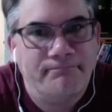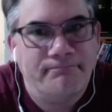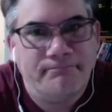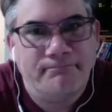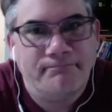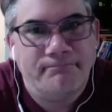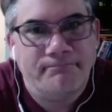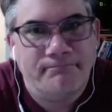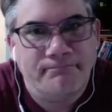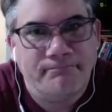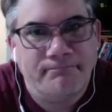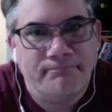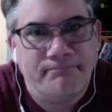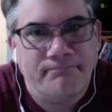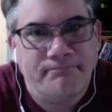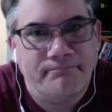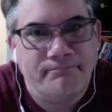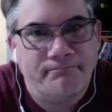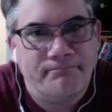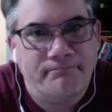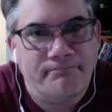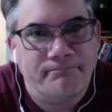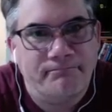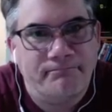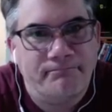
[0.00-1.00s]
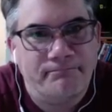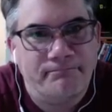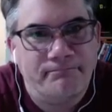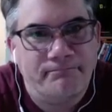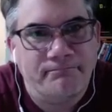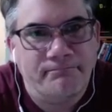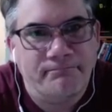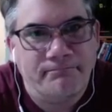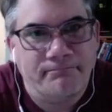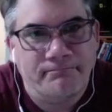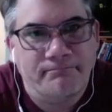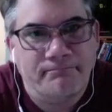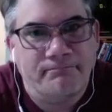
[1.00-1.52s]

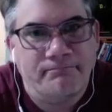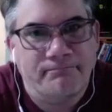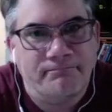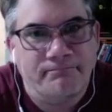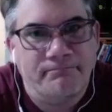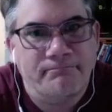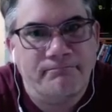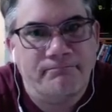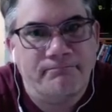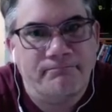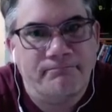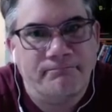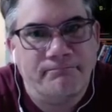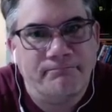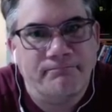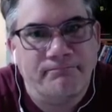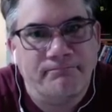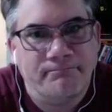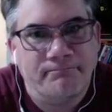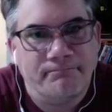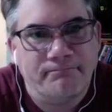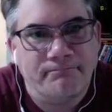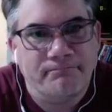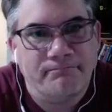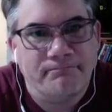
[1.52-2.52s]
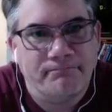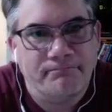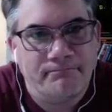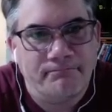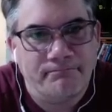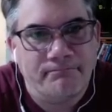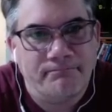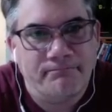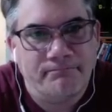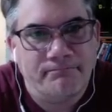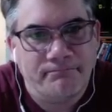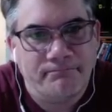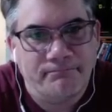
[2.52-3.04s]

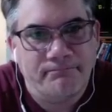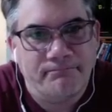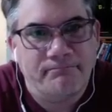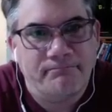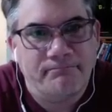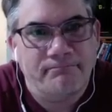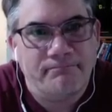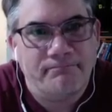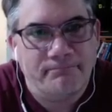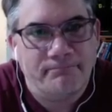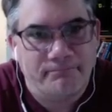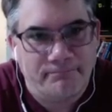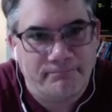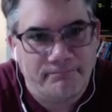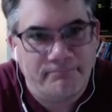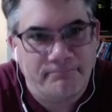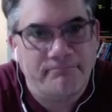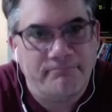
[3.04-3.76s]
(not speaking)